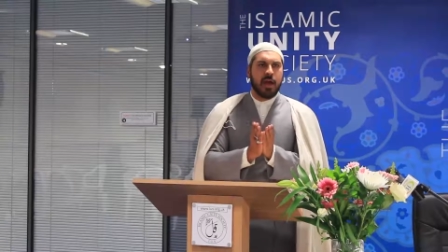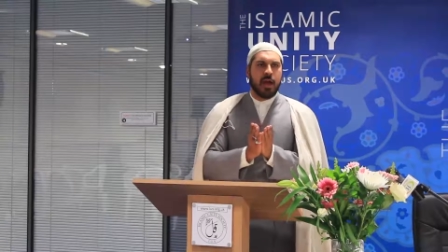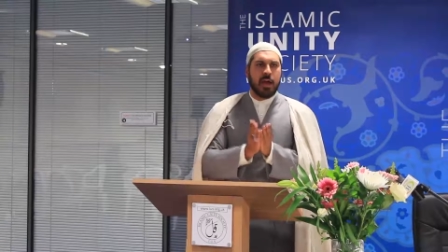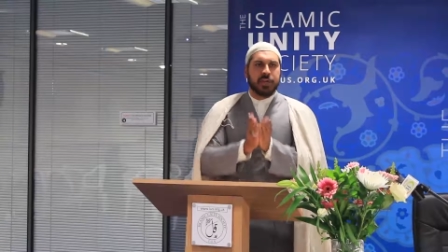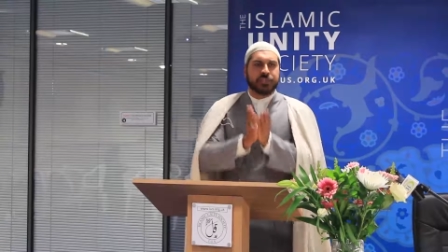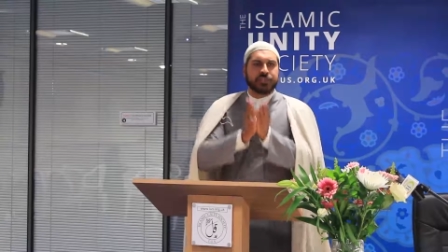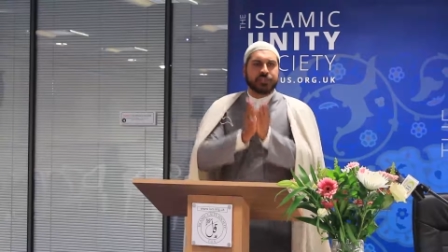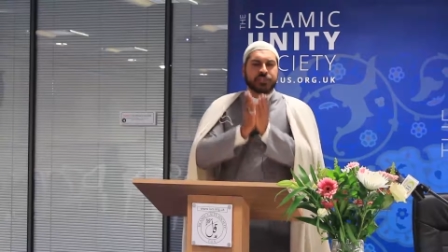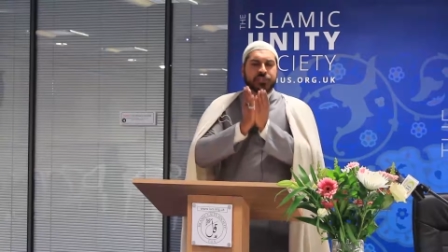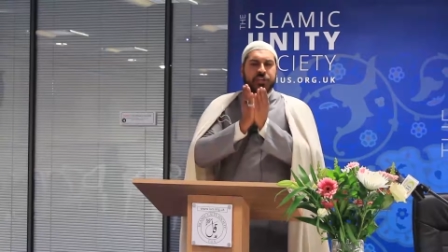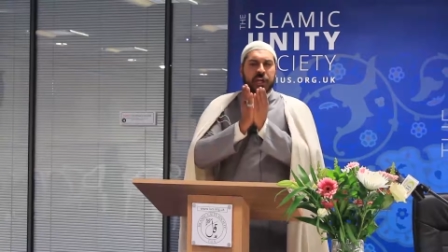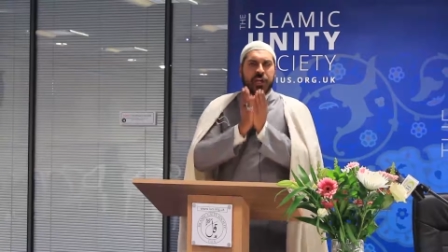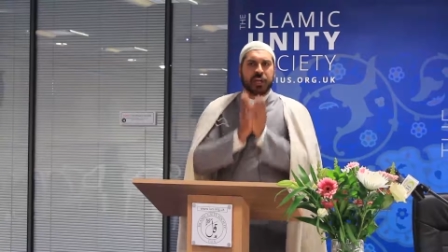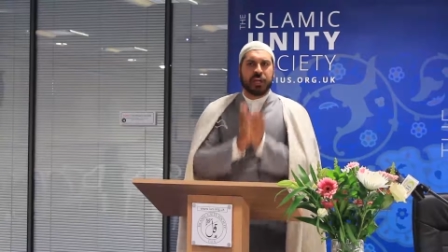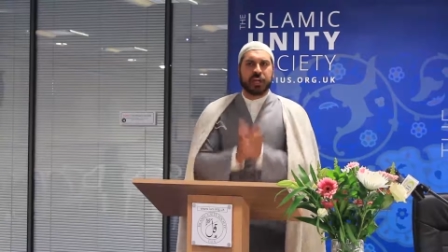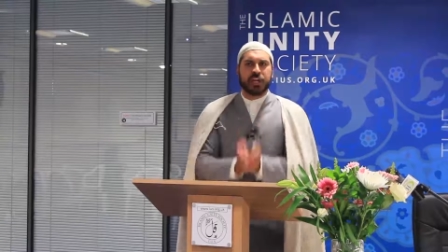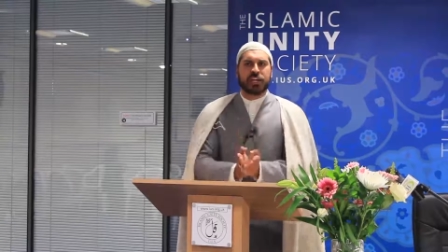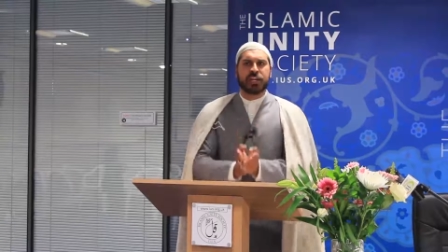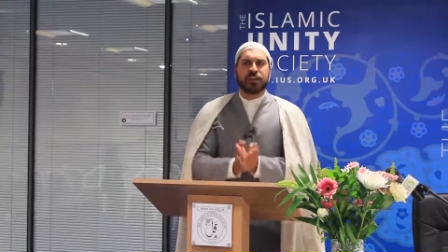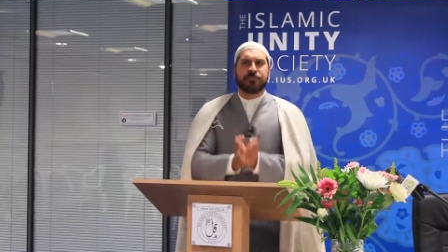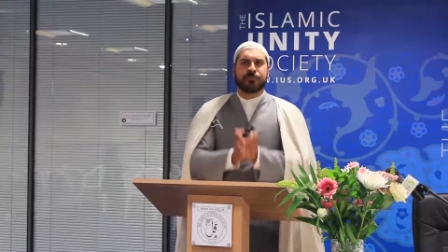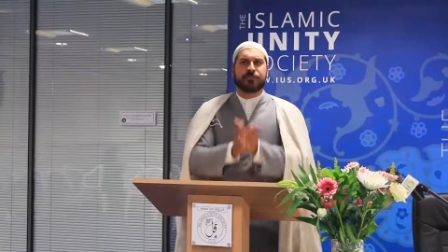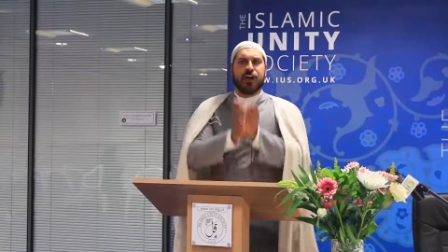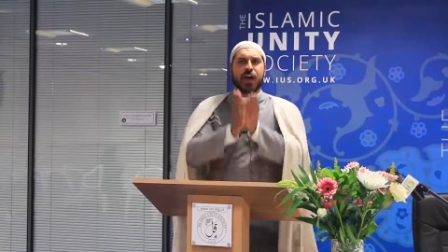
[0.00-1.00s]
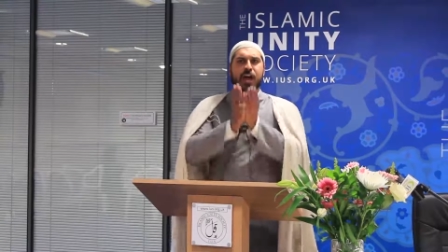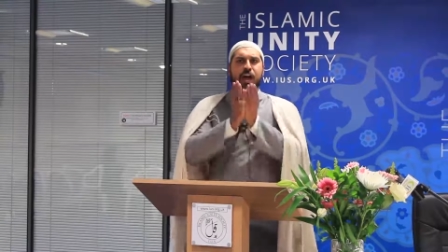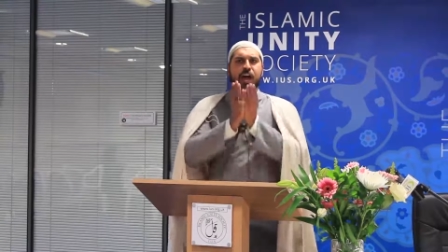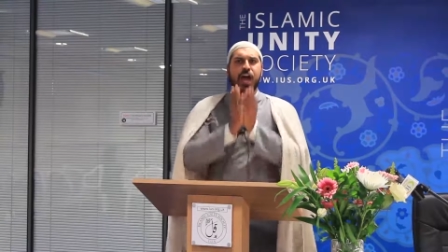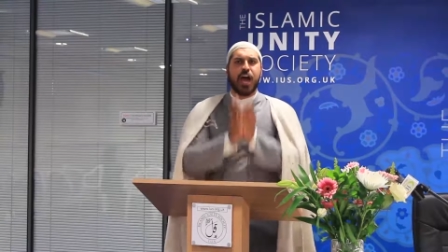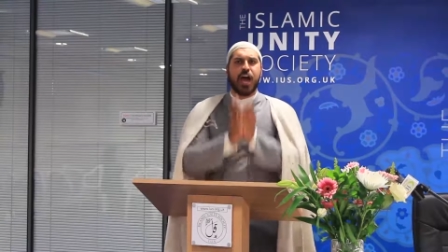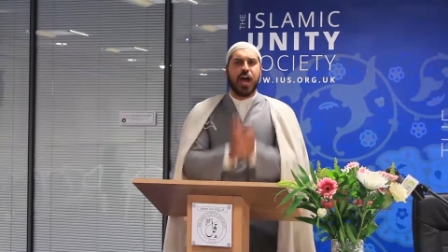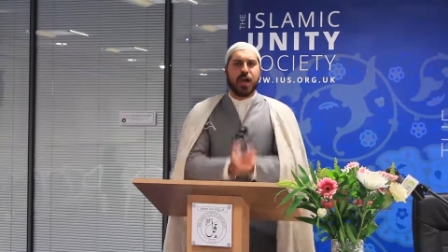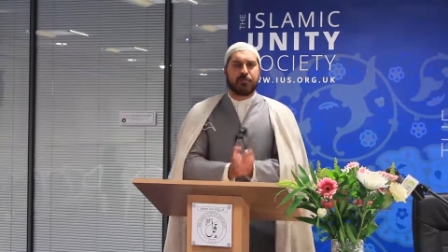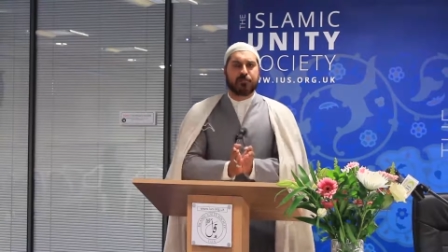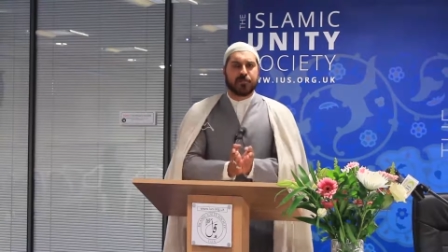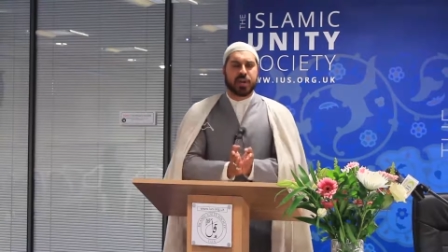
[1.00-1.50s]
a saqifa
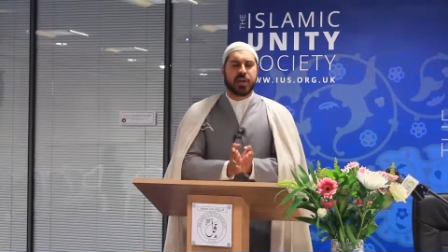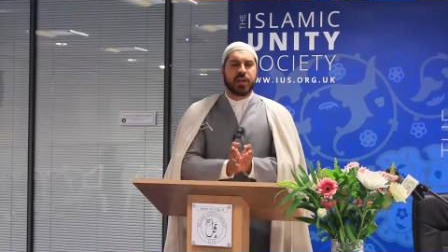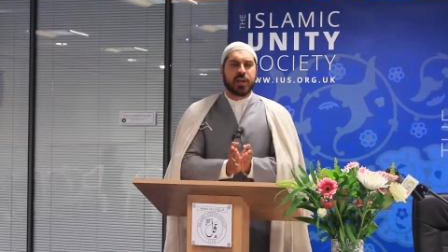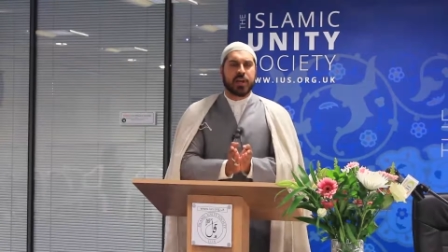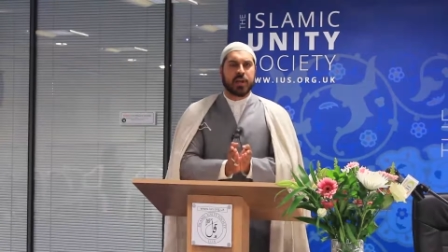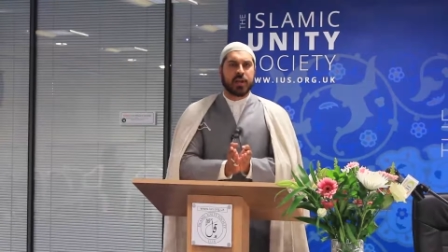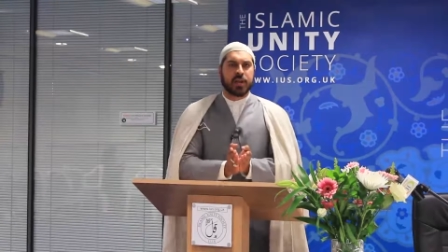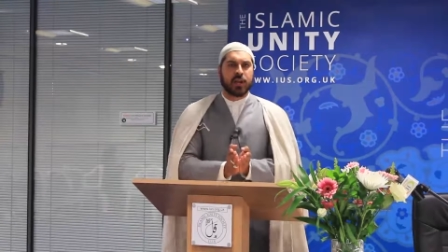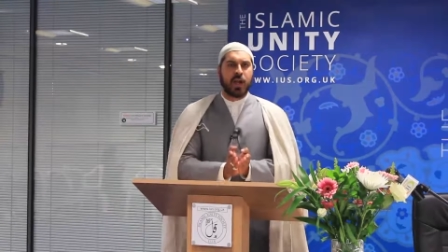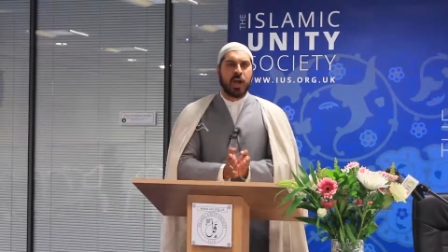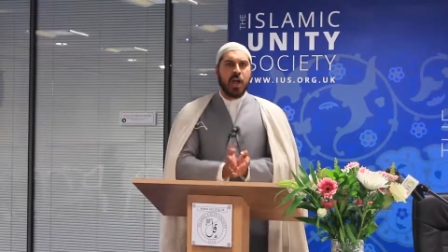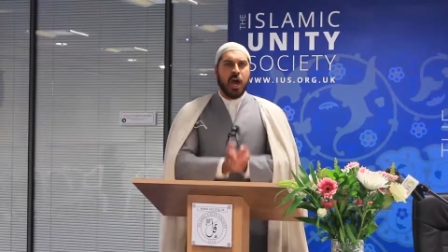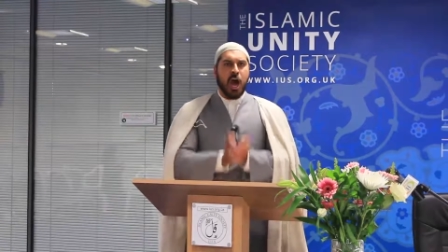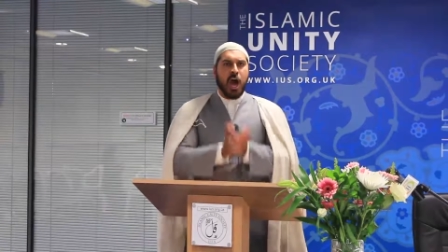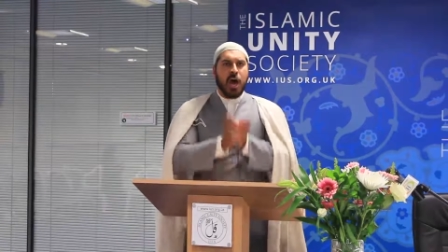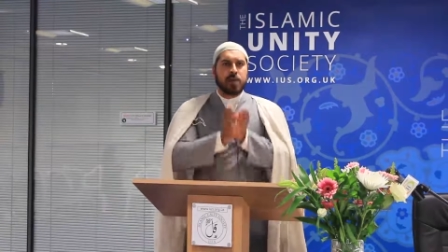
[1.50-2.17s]
happening